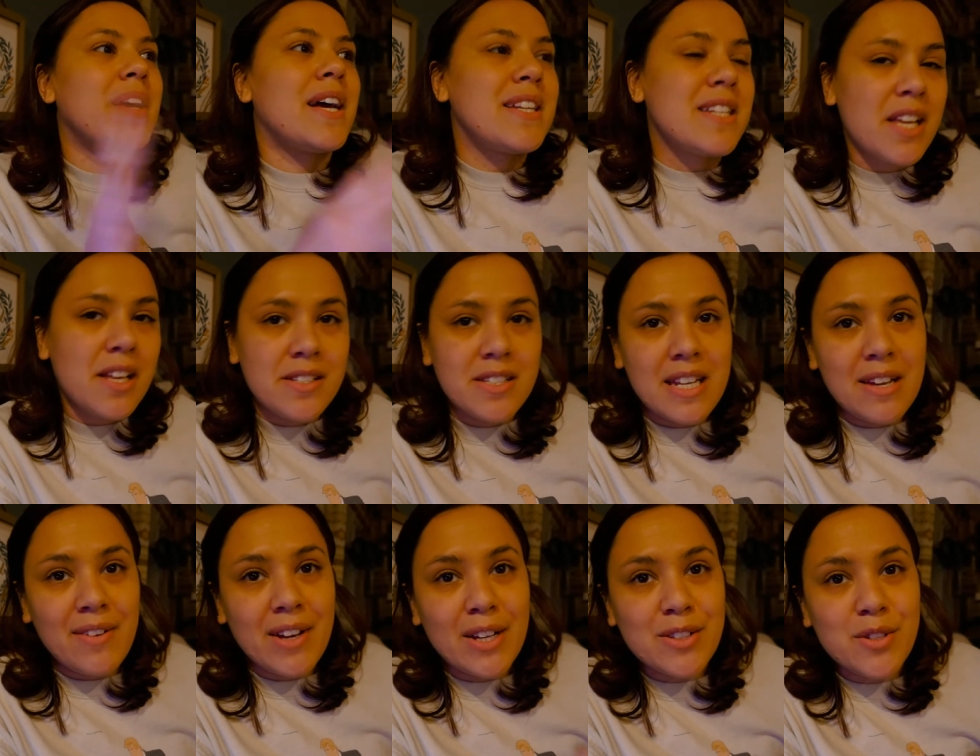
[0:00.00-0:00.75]
until
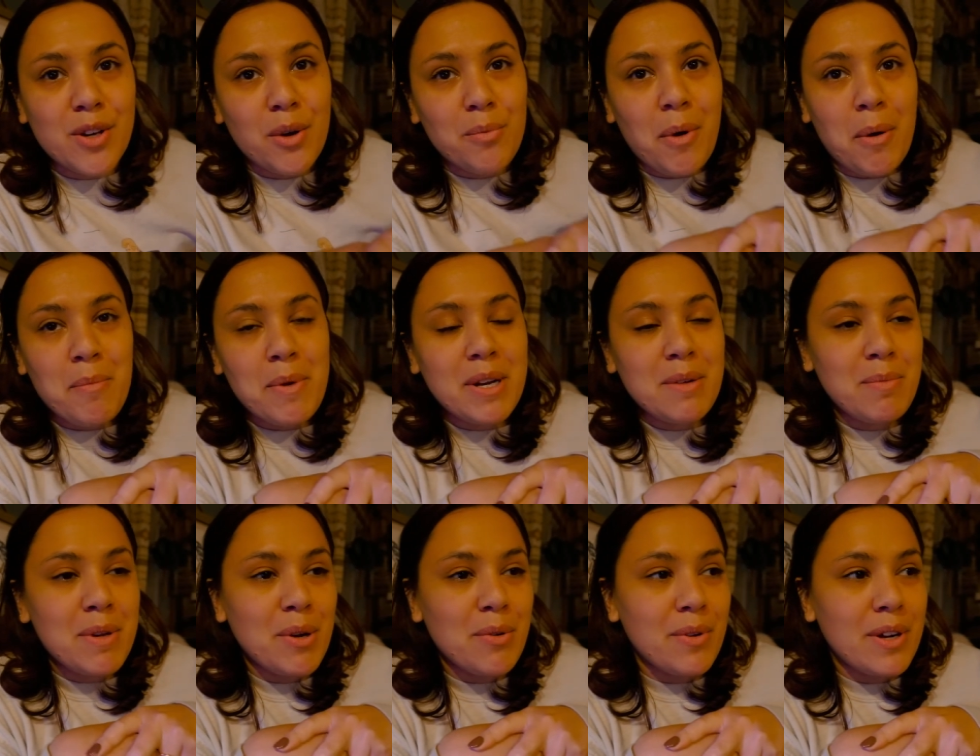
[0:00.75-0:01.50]
Steven gets home, I'm going to
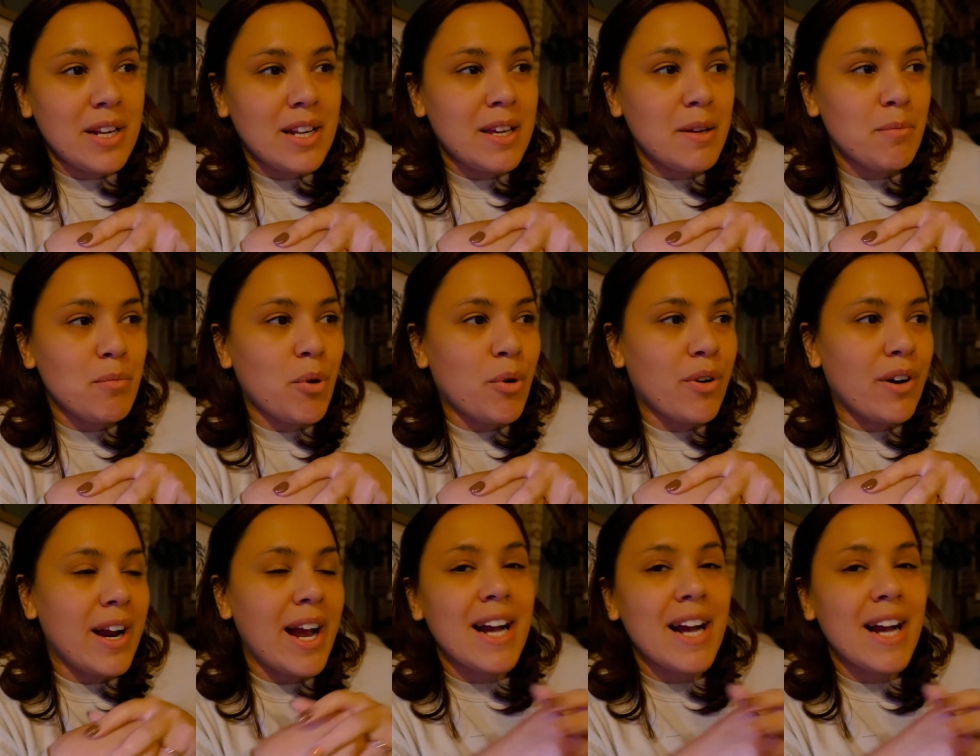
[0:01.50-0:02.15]
be reading more.